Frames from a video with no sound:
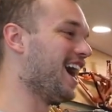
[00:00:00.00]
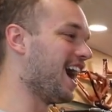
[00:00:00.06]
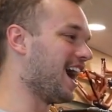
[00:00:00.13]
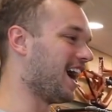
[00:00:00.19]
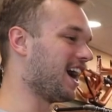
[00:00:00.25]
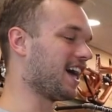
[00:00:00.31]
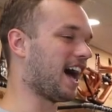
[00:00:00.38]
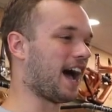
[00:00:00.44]

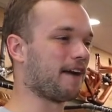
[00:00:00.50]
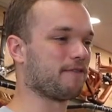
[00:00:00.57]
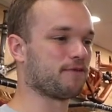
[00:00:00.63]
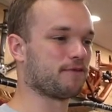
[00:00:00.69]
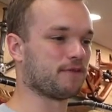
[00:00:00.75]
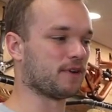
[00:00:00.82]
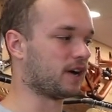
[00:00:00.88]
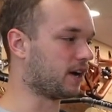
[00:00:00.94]

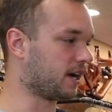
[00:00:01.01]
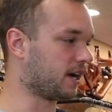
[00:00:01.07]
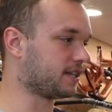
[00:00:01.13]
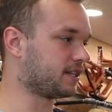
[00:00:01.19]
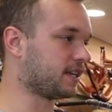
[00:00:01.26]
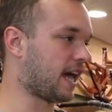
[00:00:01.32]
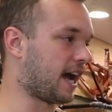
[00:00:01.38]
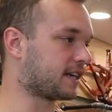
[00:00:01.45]
I've
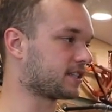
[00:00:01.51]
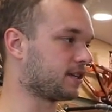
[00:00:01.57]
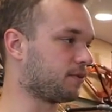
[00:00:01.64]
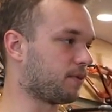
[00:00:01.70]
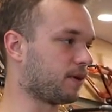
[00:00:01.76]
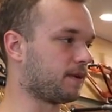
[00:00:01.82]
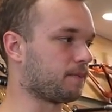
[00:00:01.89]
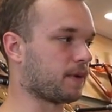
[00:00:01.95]

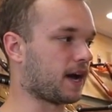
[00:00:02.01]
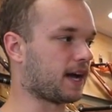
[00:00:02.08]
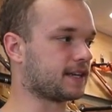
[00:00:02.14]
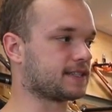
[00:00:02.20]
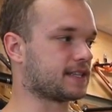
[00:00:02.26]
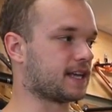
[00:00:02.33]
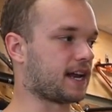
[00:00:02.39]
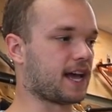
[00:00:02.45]
actually ridden
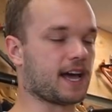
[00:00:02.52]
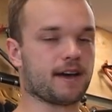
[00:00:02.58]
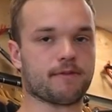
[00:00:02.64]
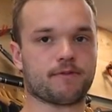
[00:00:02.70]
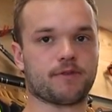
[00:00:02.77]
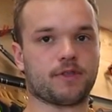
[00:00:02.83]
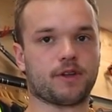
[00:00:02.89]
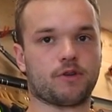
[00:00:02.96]
bikes that
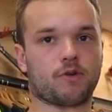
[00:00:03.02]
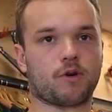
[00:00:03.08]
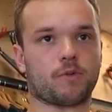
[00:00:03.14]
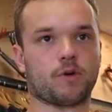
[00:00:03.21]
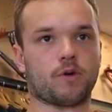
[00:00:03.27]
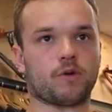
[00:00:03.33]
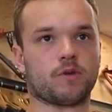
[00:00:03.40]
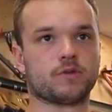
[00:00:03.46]
have the
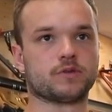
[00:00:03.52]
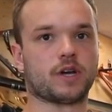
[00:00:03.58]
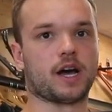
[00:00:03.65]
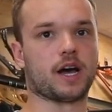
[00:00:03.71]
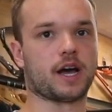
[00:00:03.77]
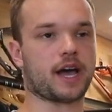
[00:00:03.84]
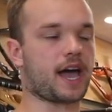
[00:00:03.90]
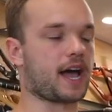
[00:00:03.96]
normal
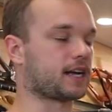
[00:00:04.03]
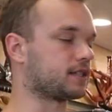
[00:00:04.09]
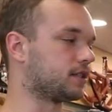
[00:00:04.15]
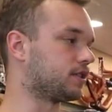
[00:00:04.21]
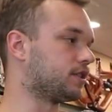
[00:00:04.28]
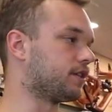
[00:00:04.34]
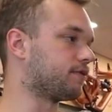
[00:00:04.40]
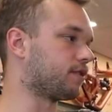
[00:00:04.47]

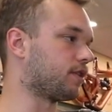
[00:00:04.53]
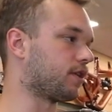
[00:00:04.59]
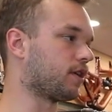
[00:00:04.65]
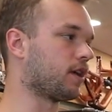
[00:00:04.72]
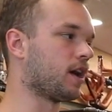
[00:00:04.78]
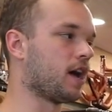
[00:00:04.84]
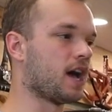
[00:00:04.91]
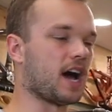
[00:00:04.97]
Axis shifter.